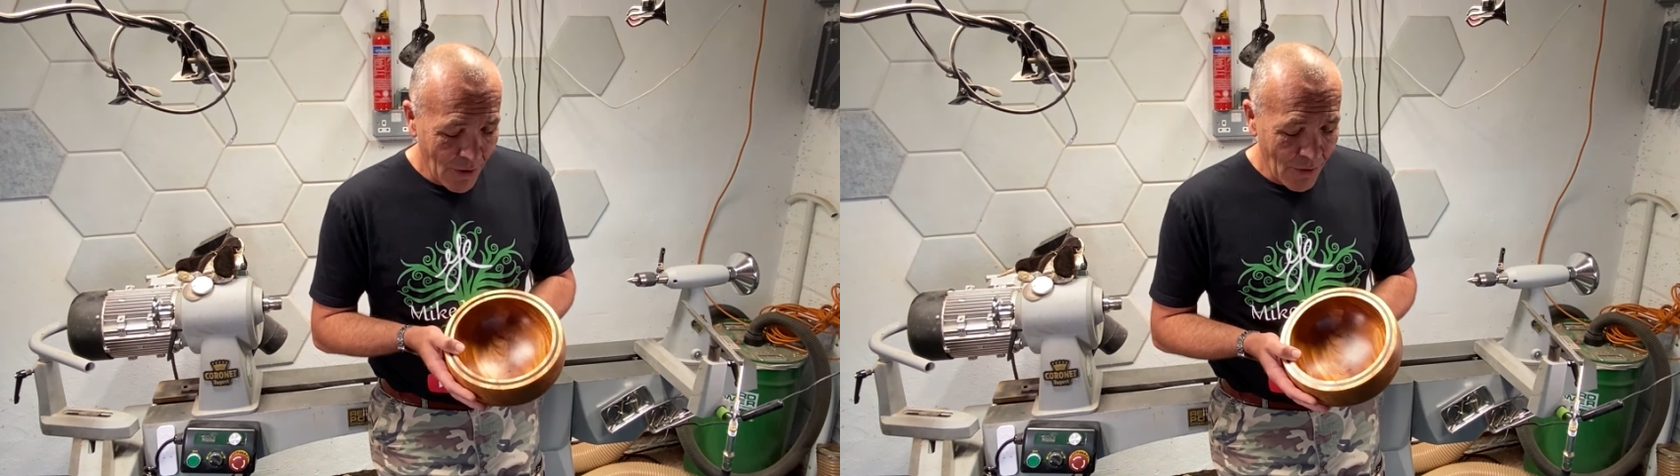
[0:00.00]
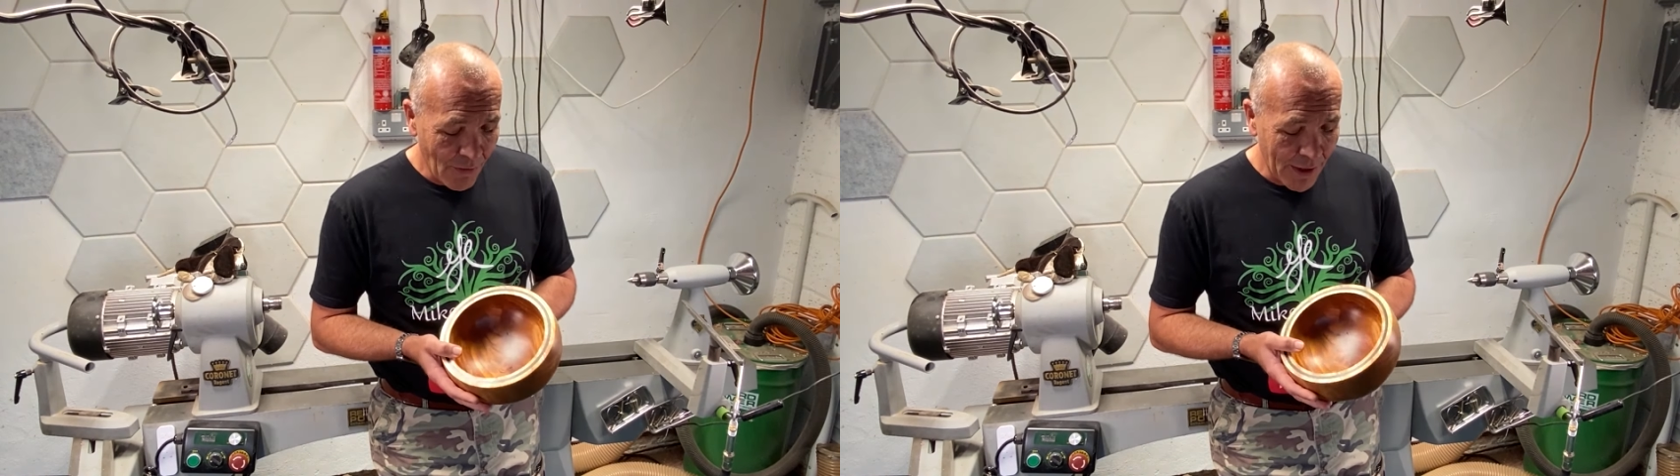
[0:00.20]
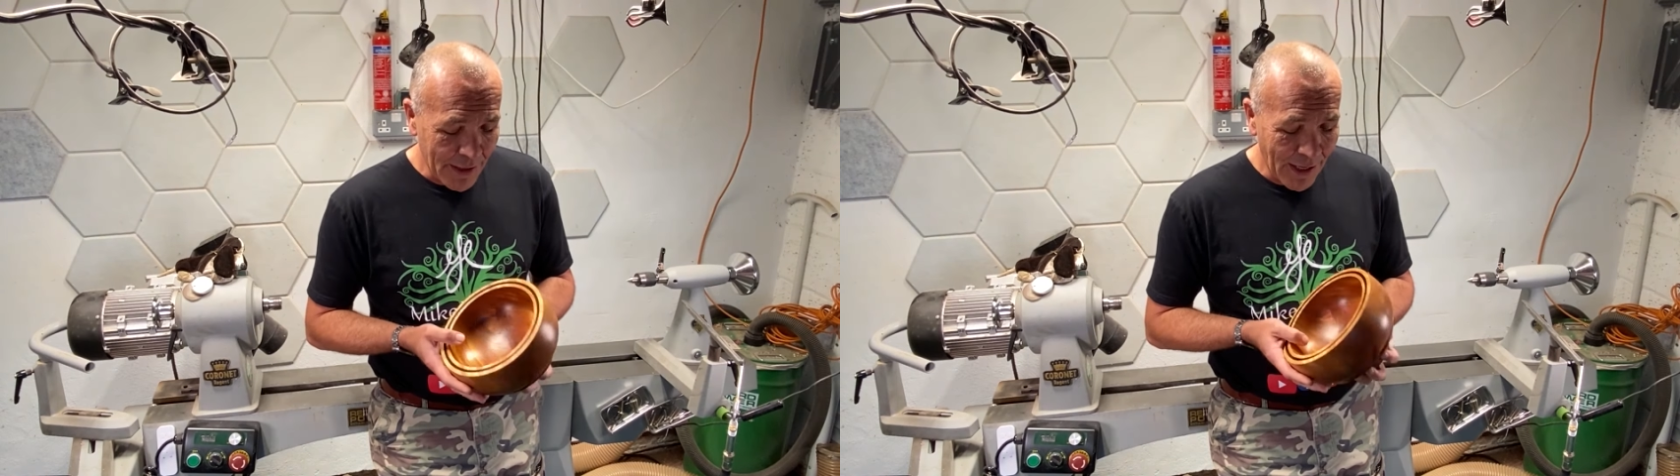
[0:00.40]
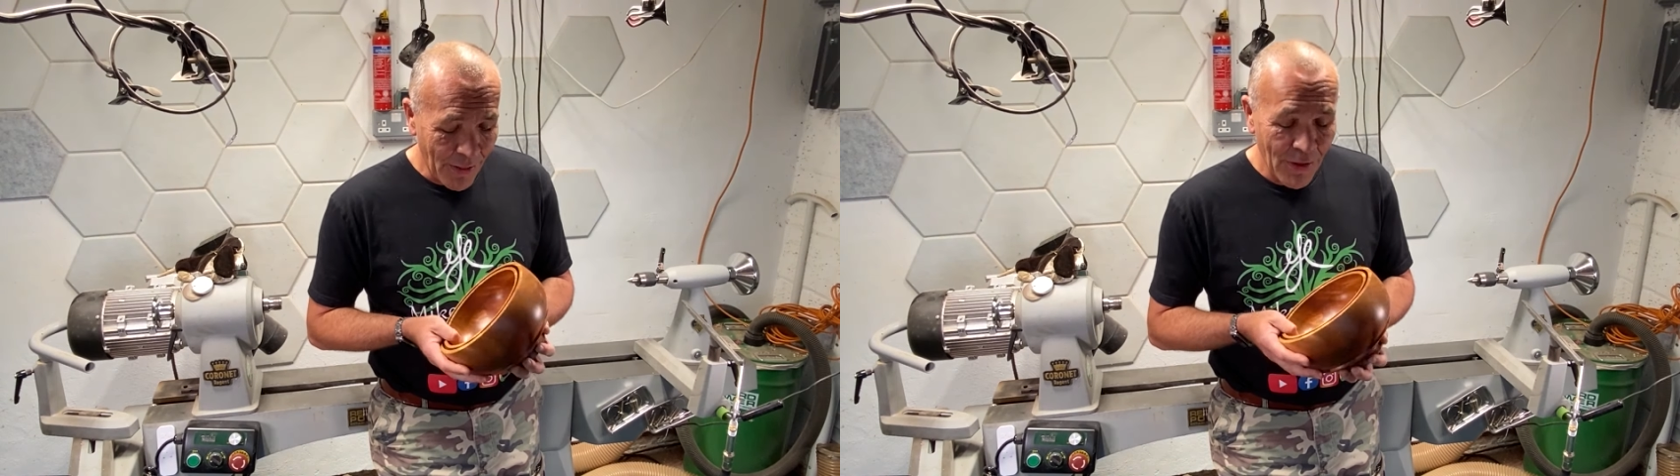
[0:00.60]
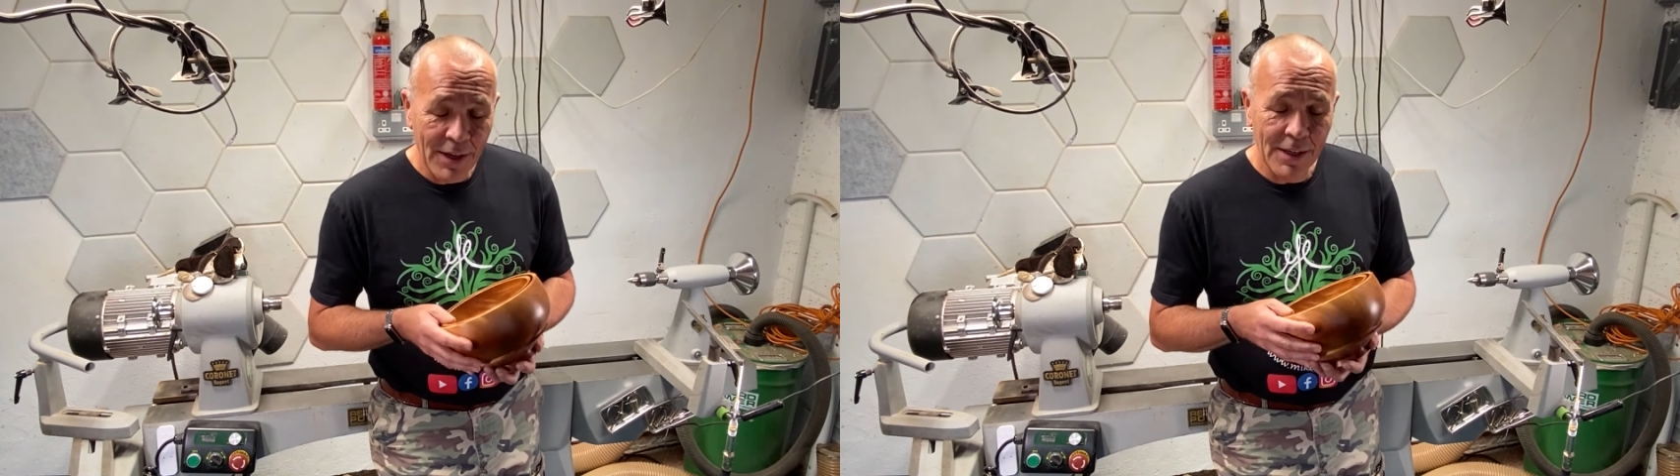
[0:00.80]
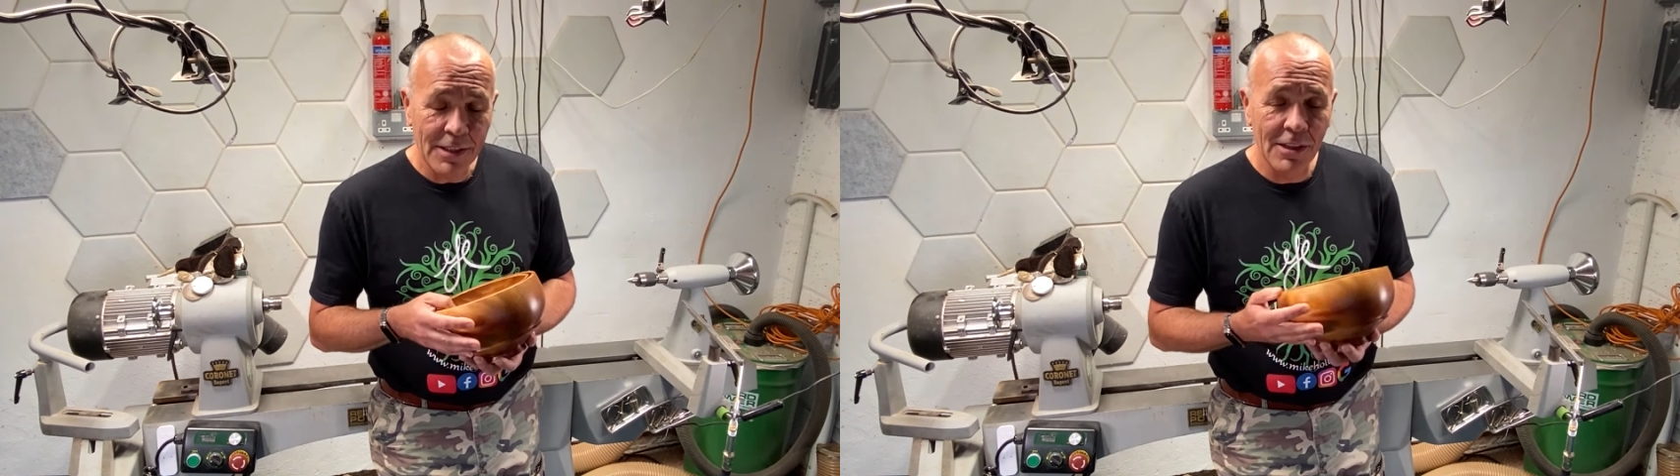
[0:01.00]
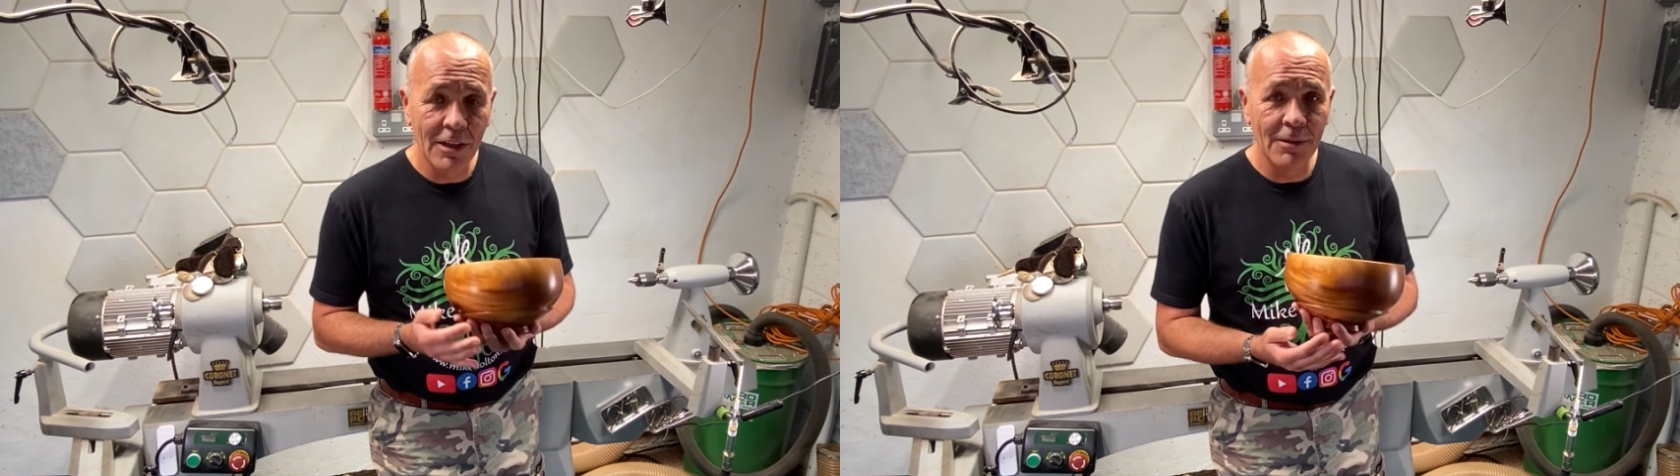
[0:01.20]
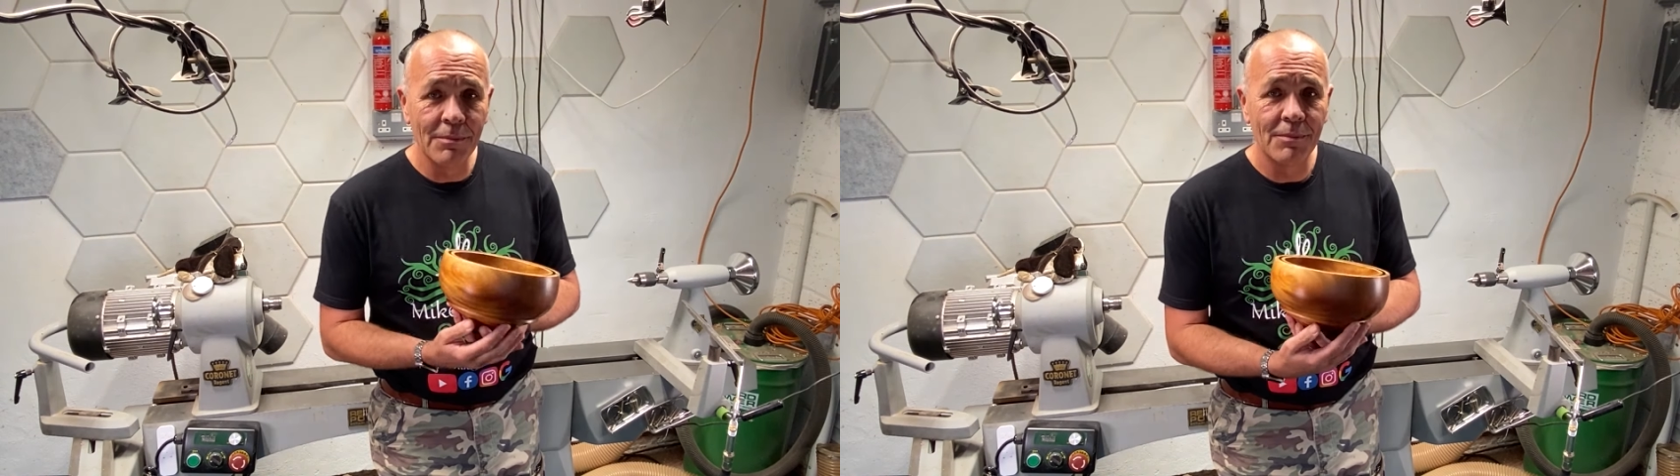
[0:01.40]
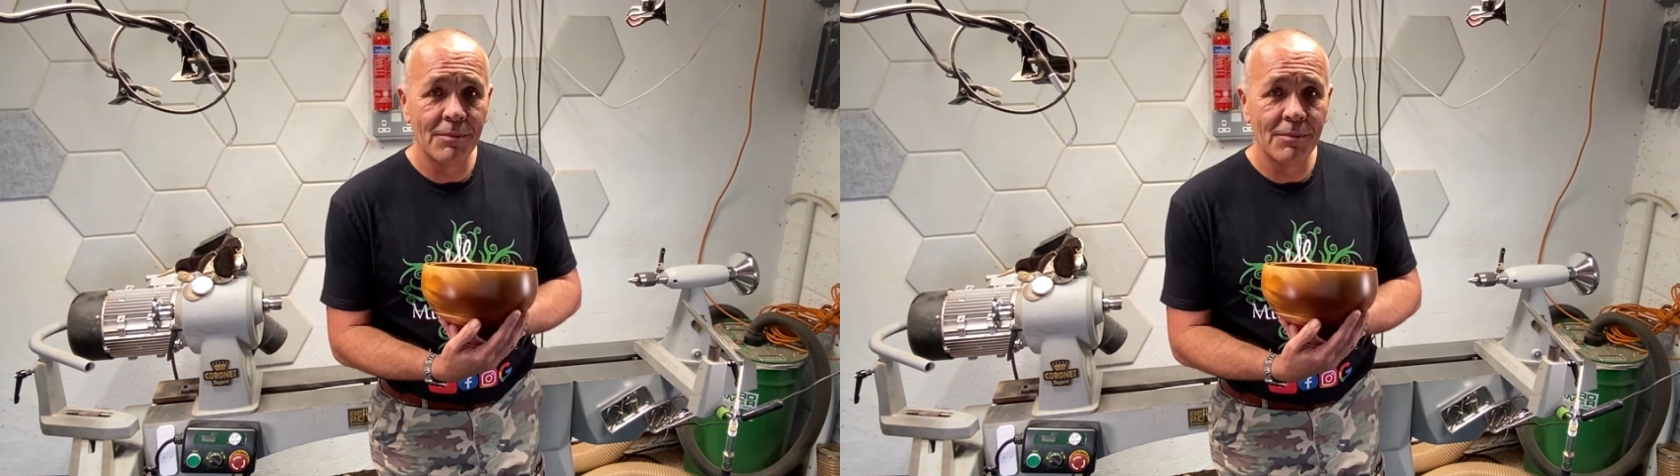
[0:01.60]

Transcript: Right, I think it's time